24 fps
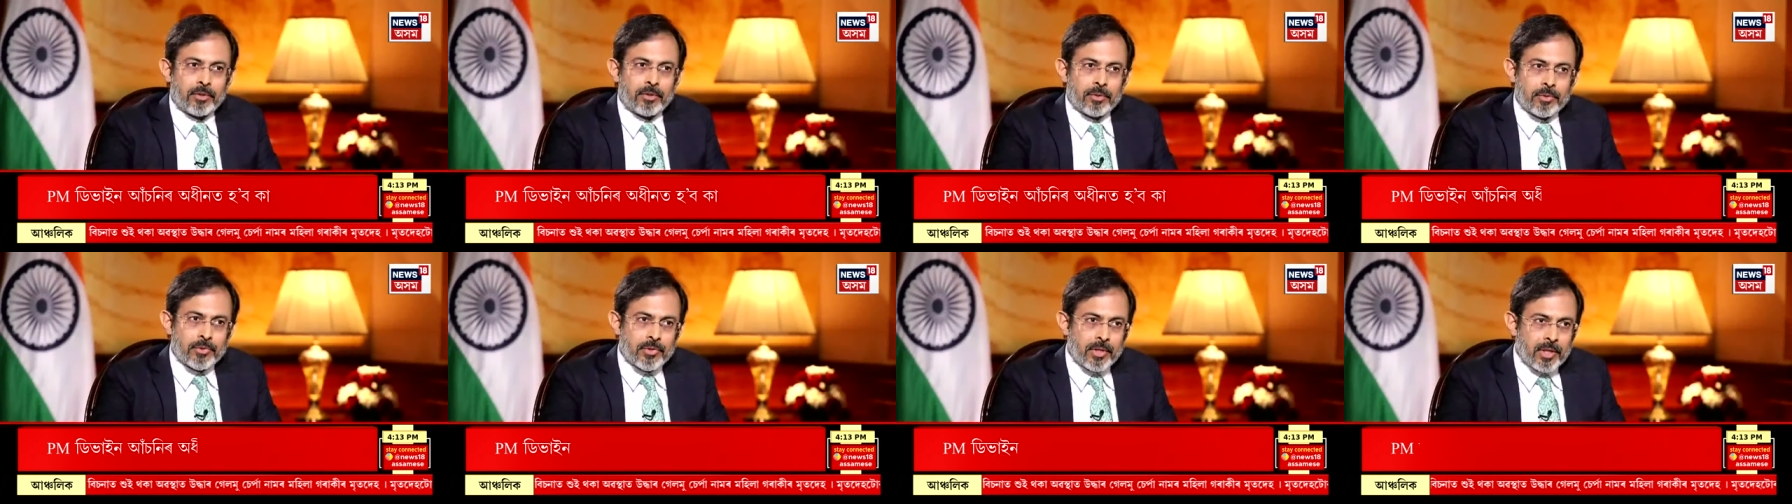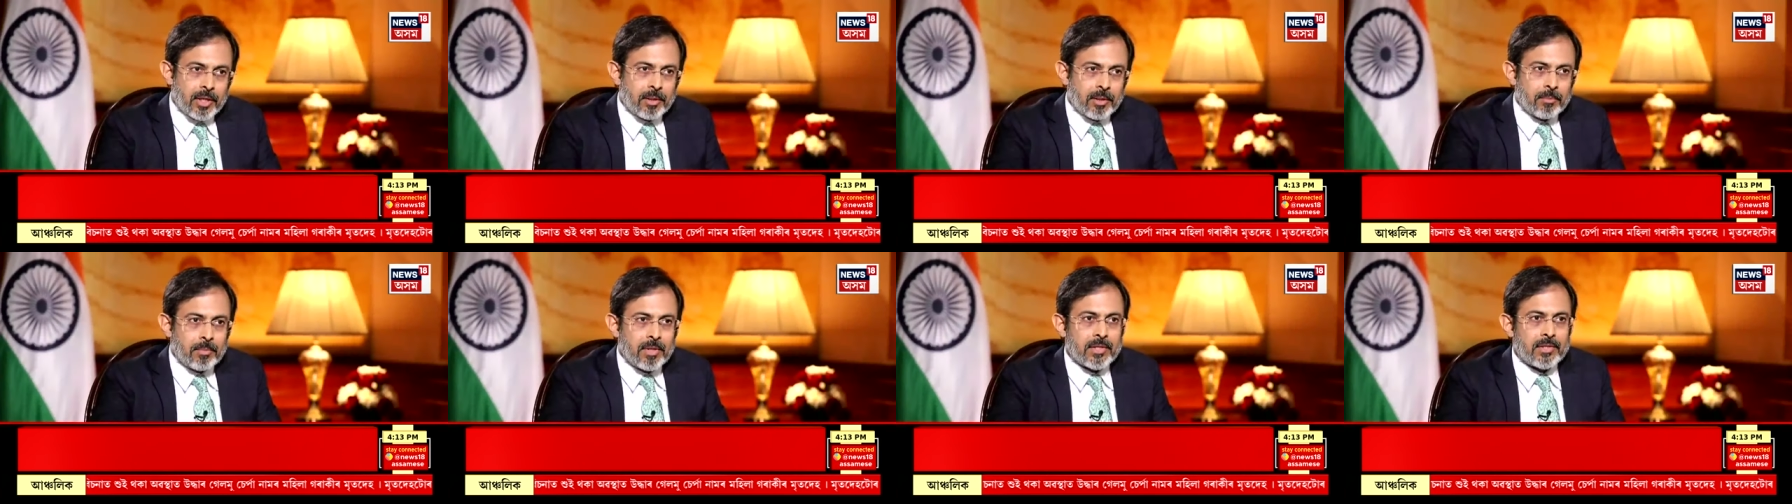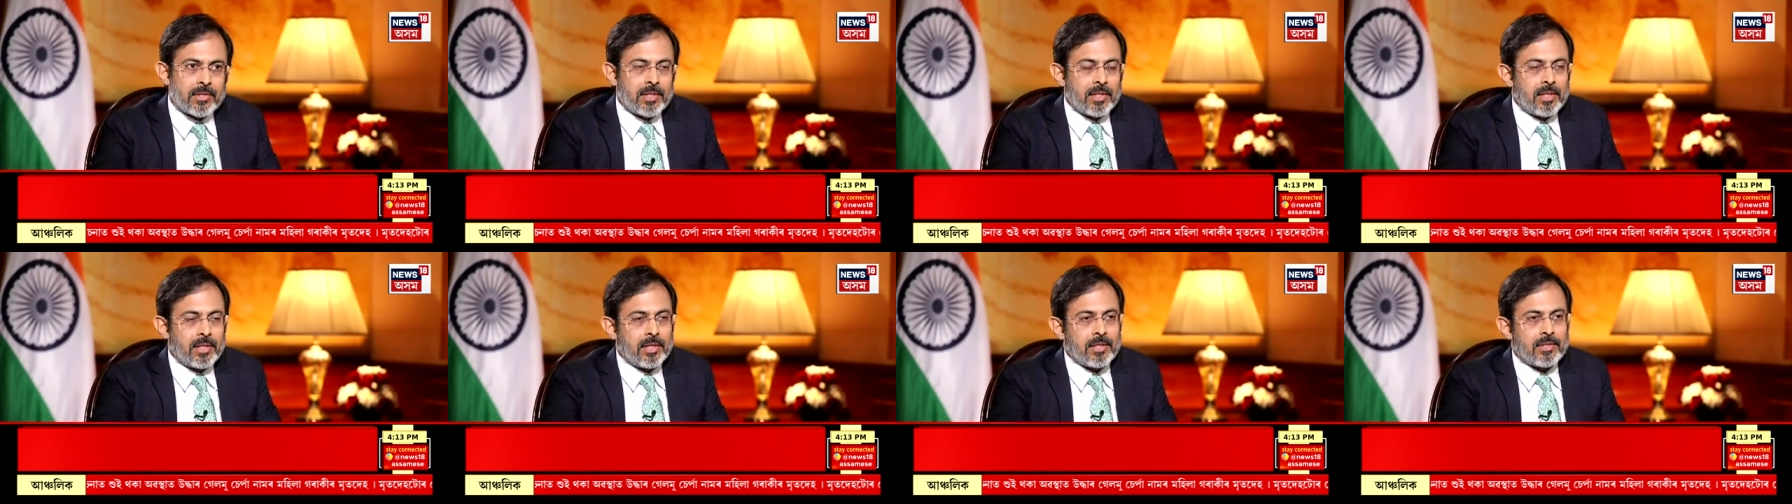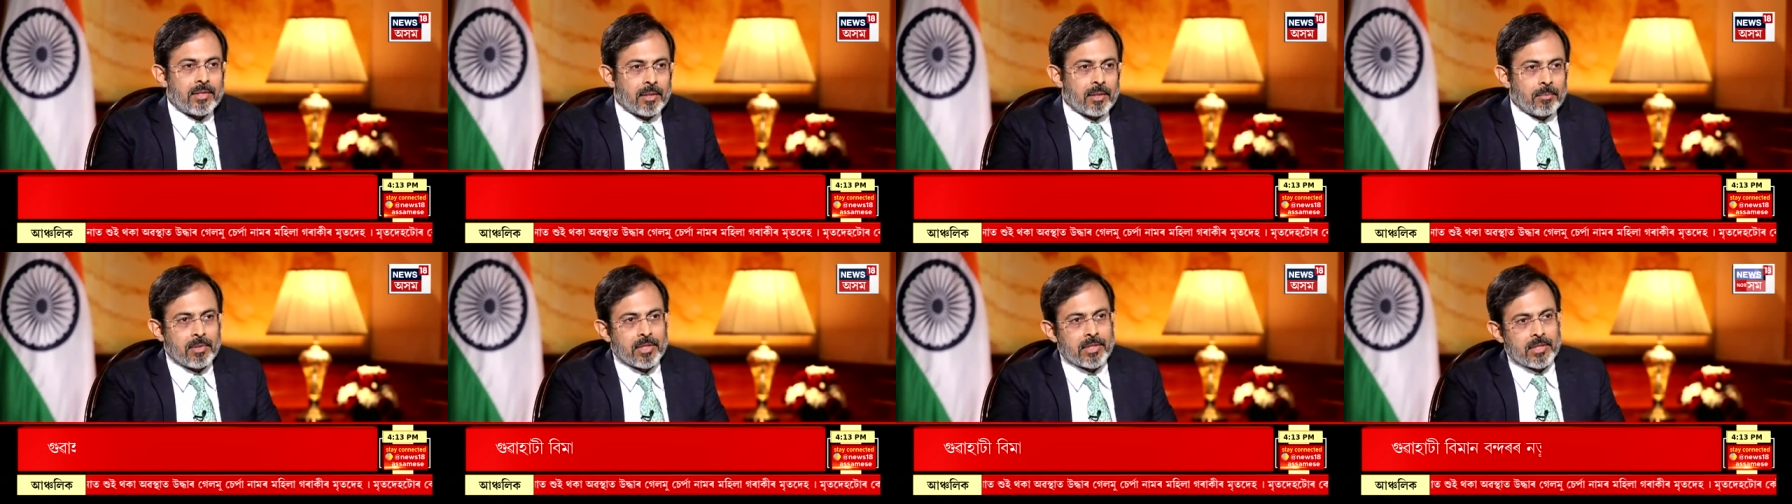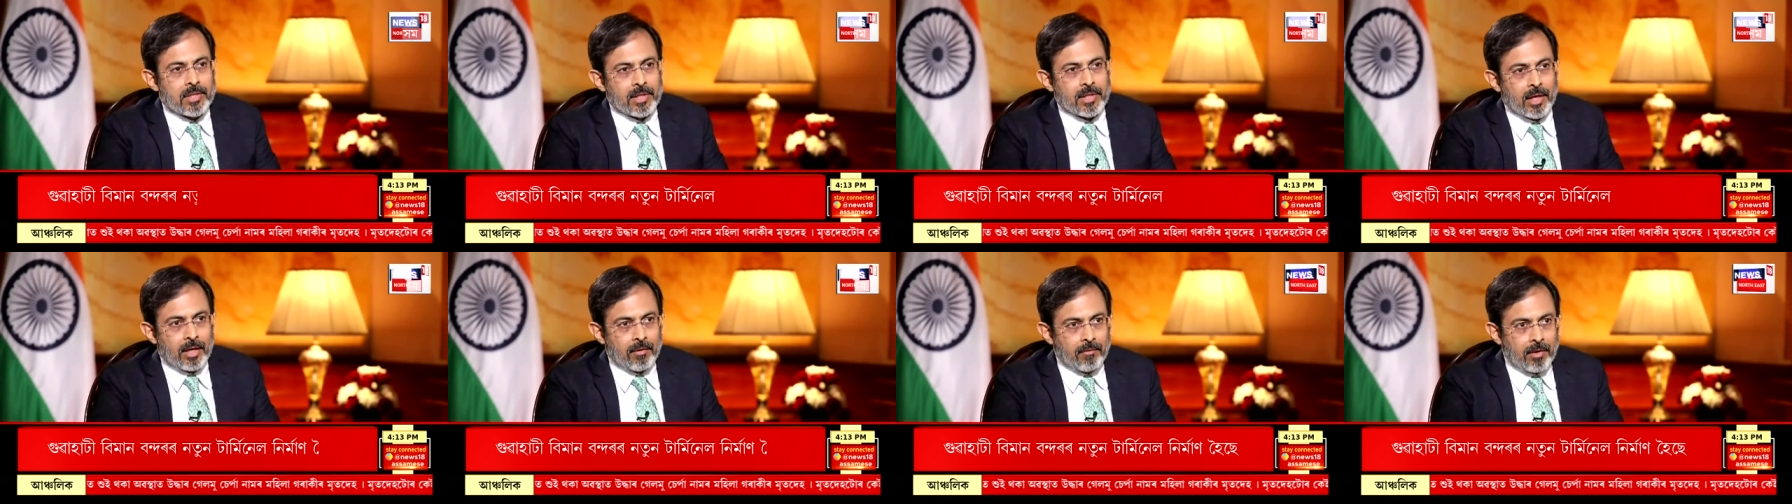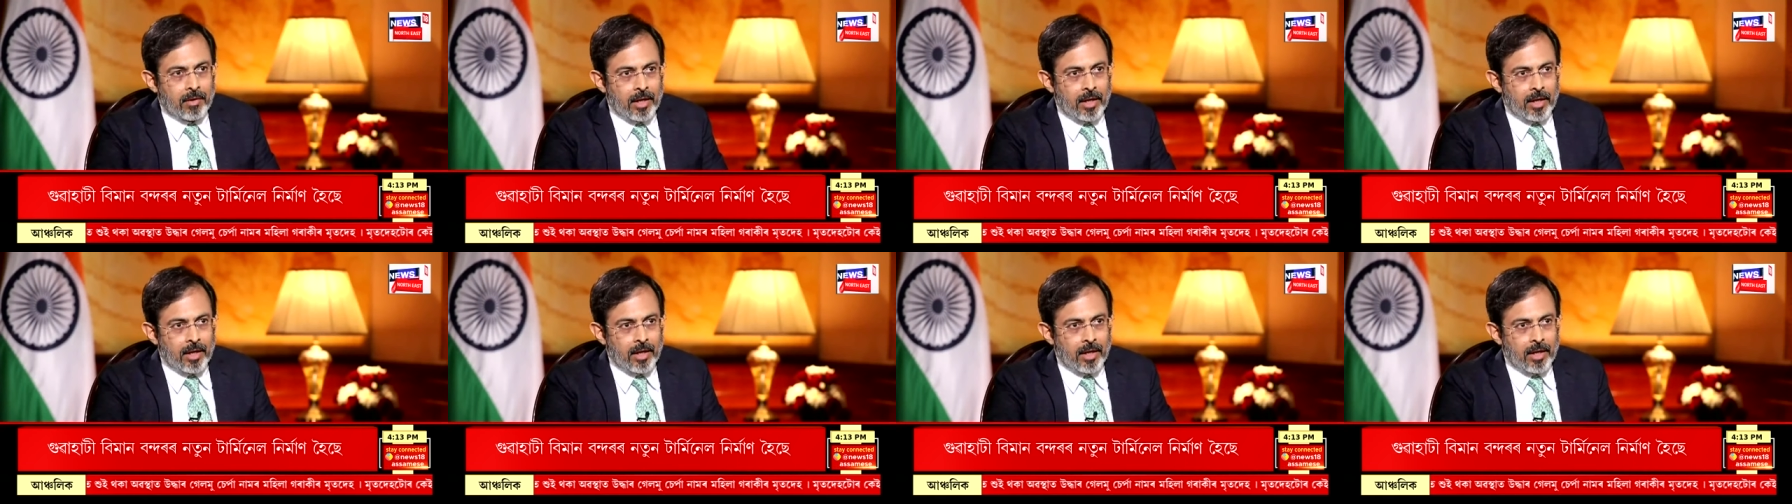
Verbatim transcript: through CNBC, CNBC